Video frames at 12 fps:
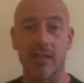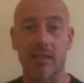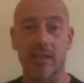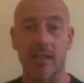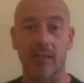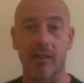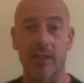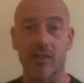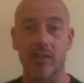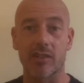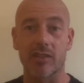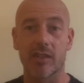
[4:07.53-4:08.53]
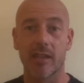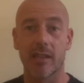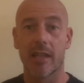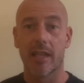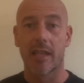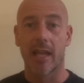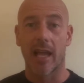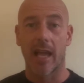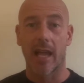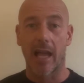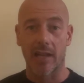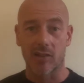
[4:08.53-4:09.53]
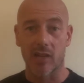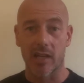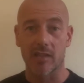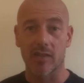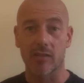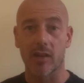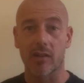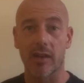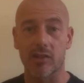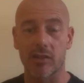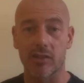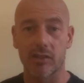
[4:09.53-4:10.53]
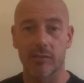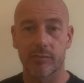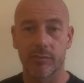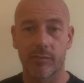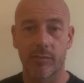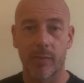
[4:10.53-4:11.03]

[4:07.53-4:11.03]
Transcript: decelerations, and change of directions.